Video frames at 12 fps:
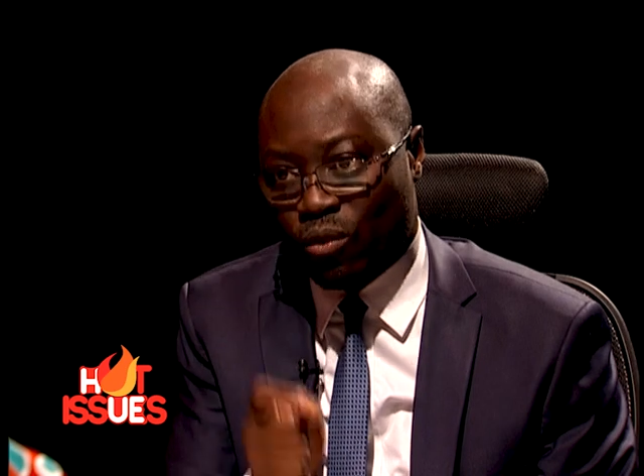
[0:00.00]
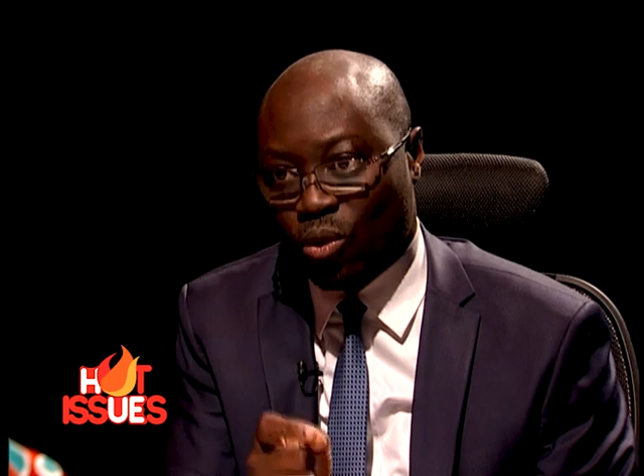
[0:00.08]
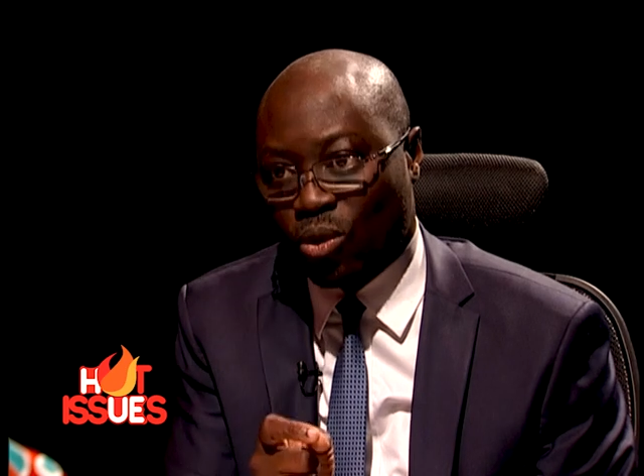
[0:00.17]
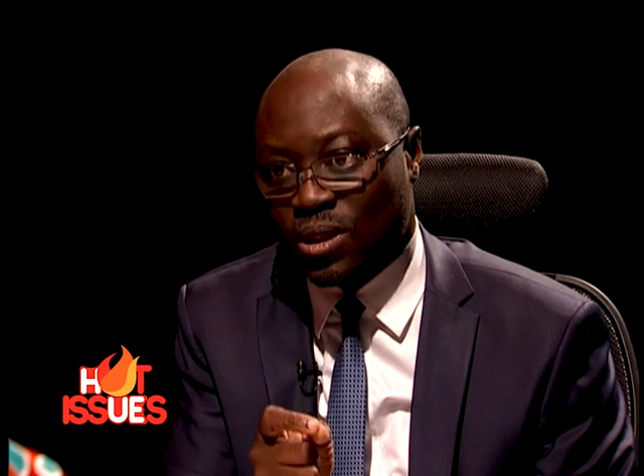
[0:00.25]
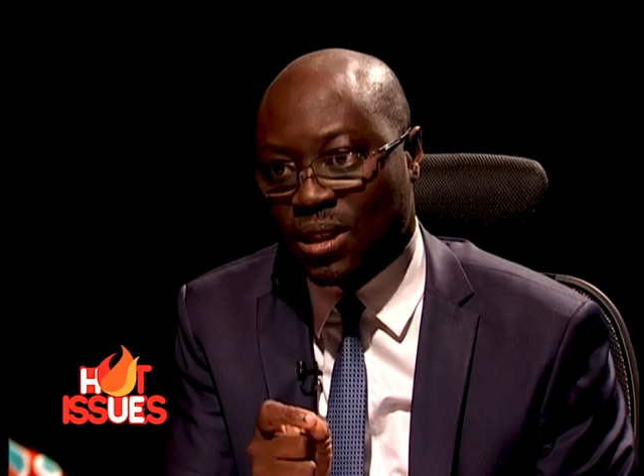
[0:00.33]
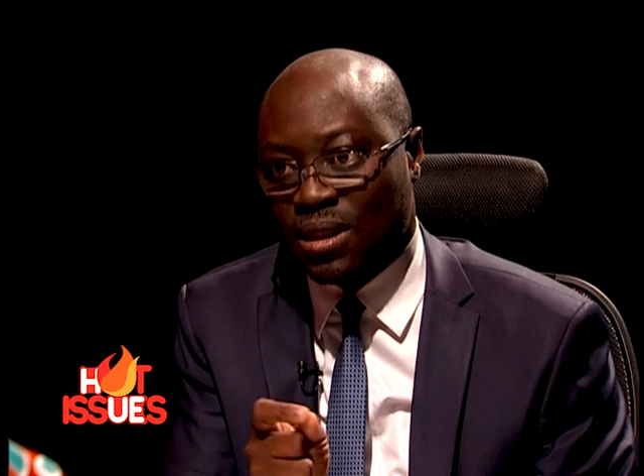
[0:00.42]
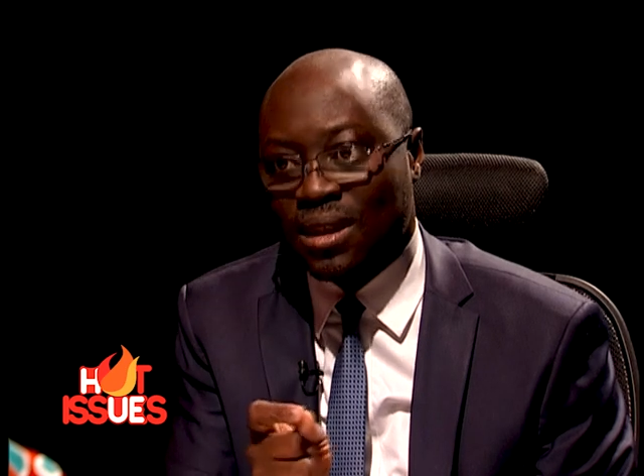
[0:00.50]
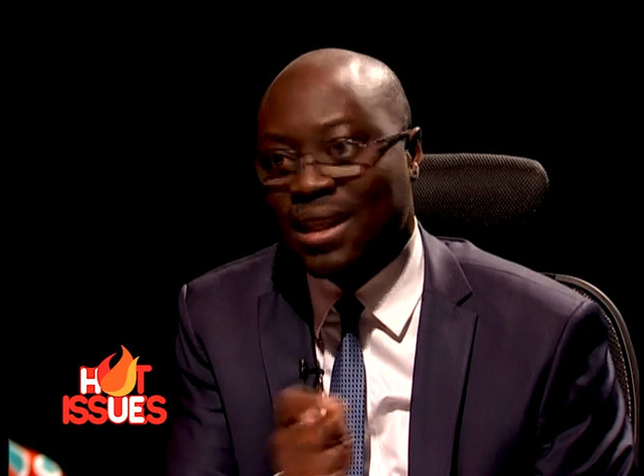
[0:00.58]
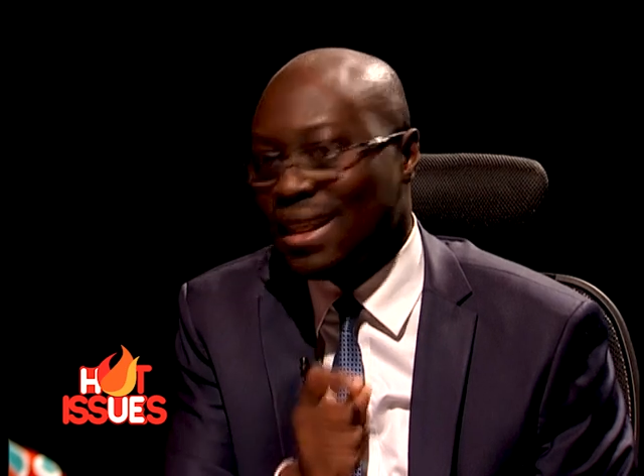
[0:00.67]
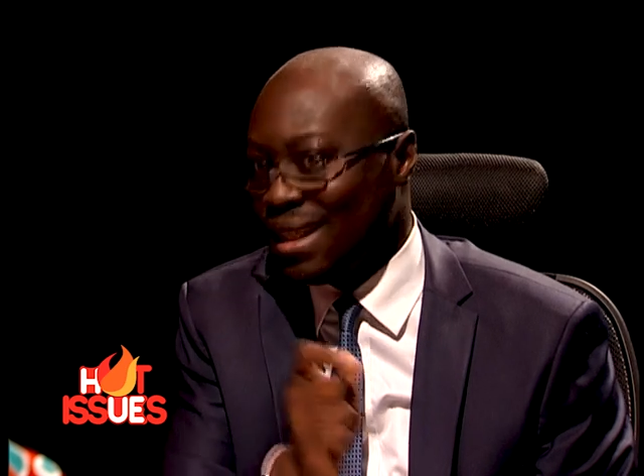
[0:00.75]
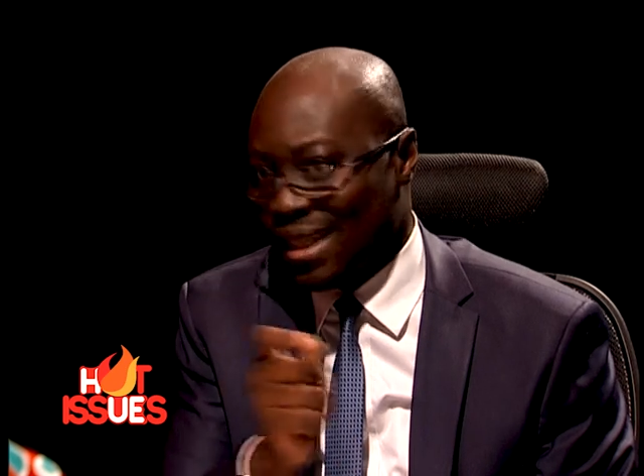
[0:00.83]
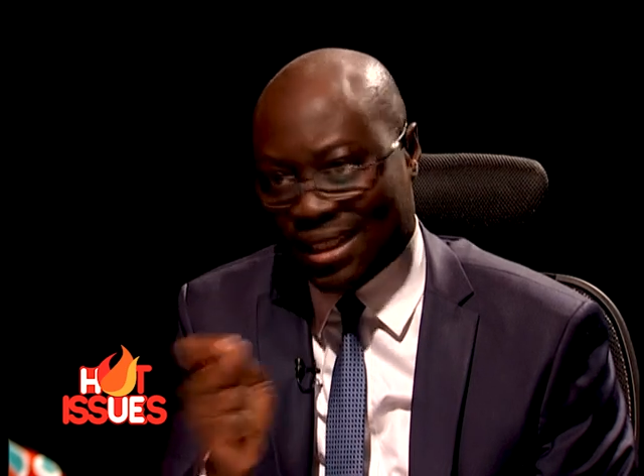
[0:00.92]
roads.
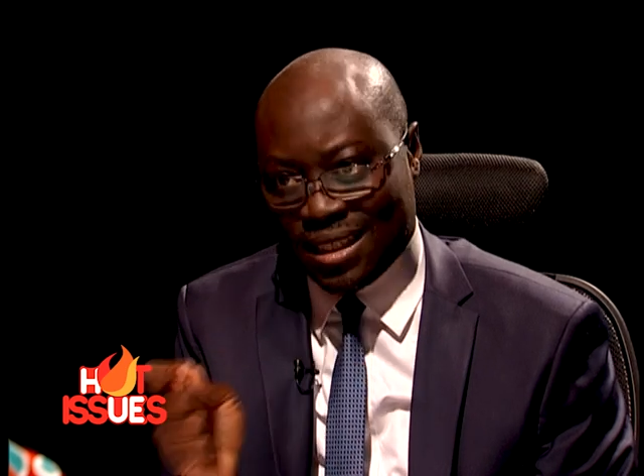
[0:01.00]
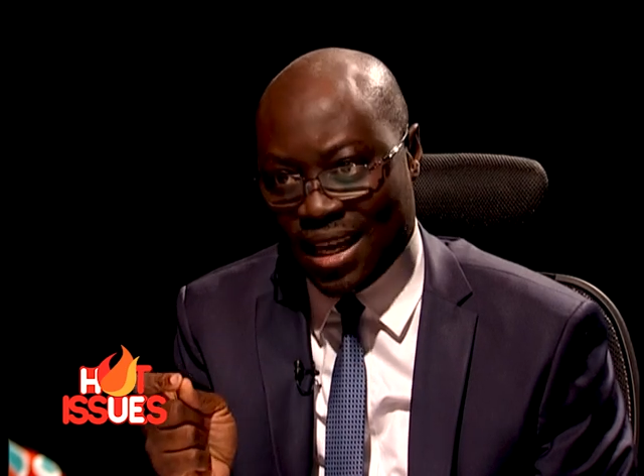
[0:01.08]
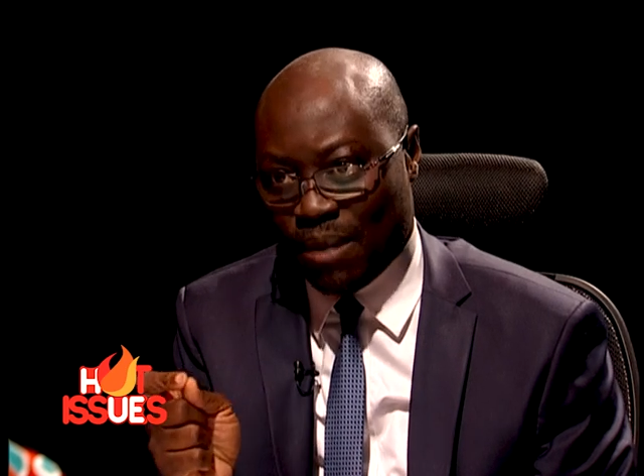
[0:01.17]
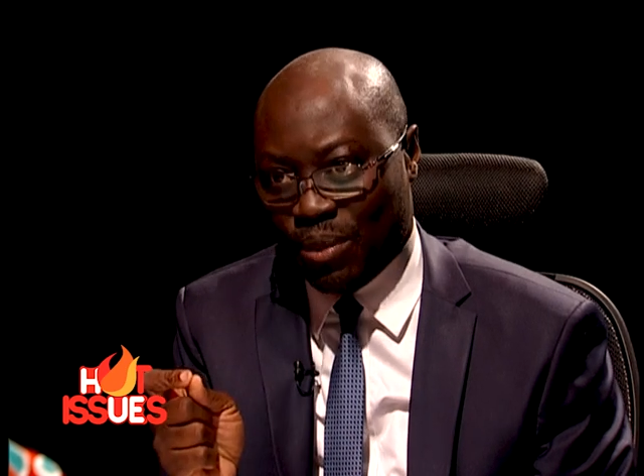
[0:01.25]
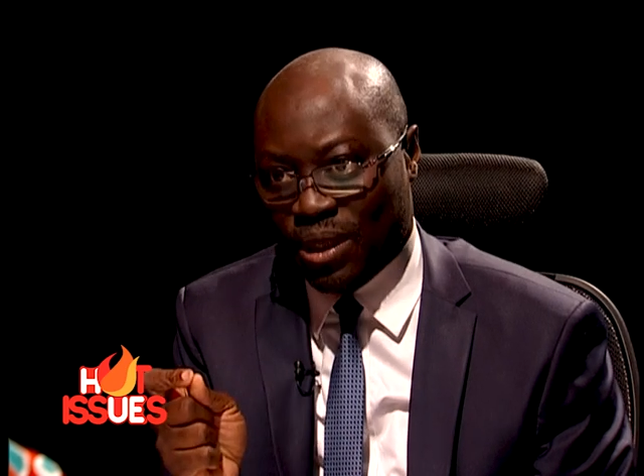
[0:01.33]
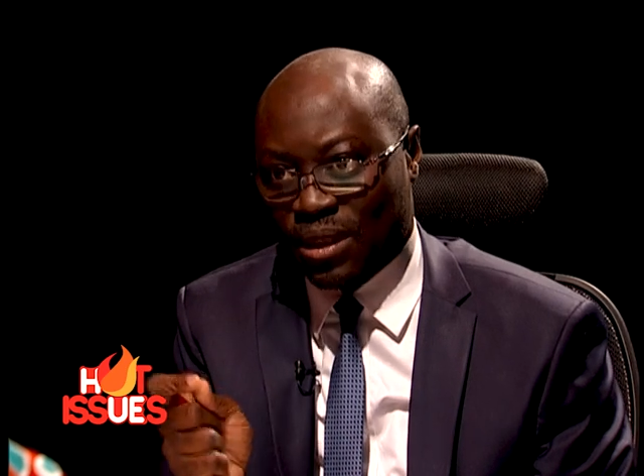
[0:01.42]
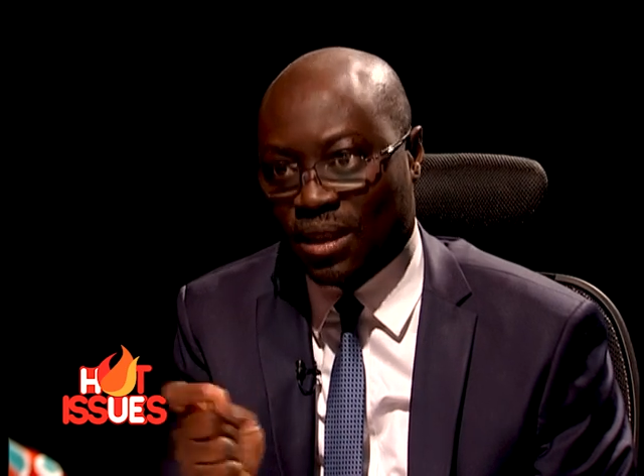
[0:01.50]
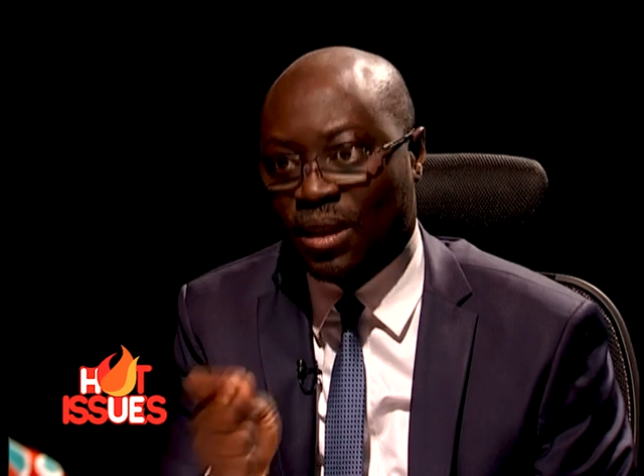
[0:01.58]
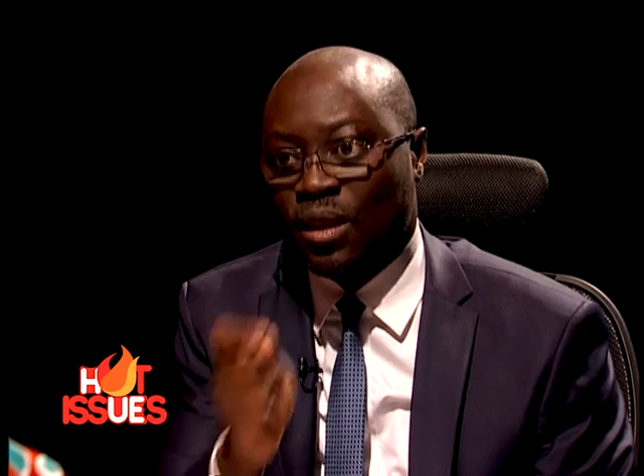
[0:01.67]
Nothing happened.